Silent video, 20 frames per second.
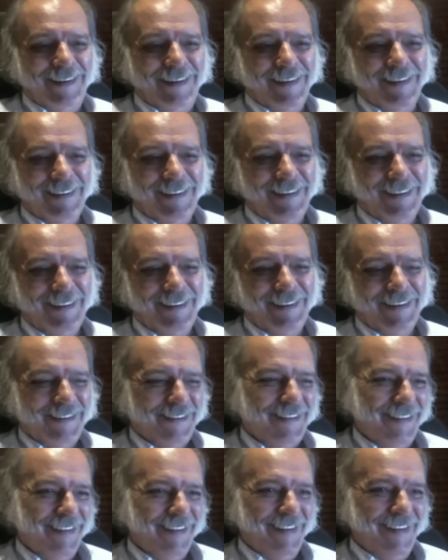
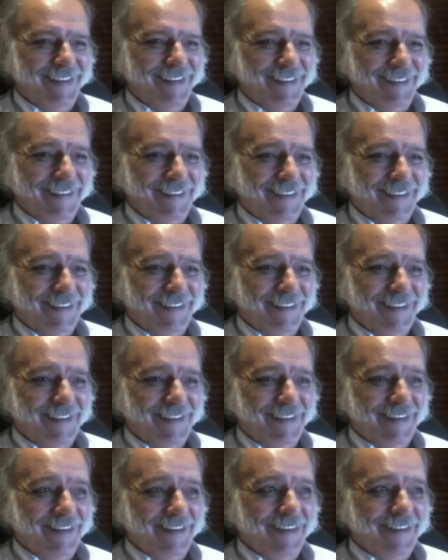
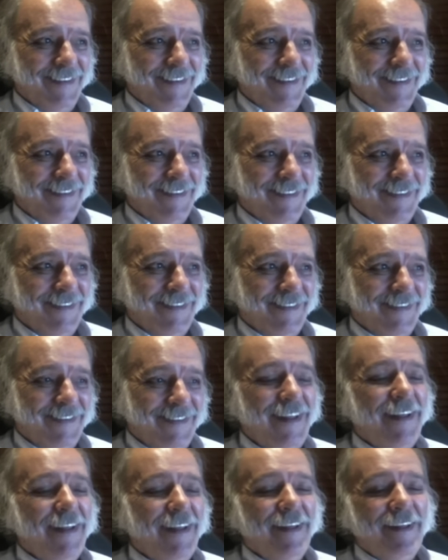
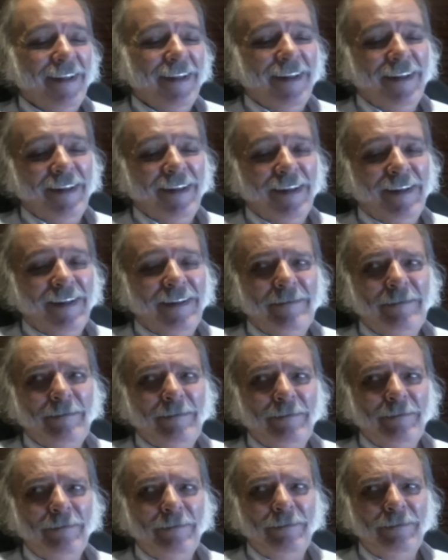
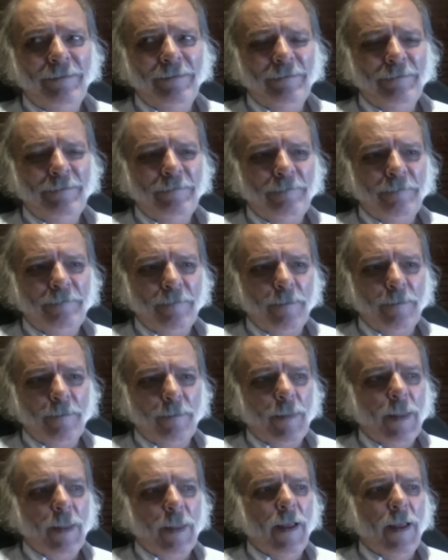(not speaking)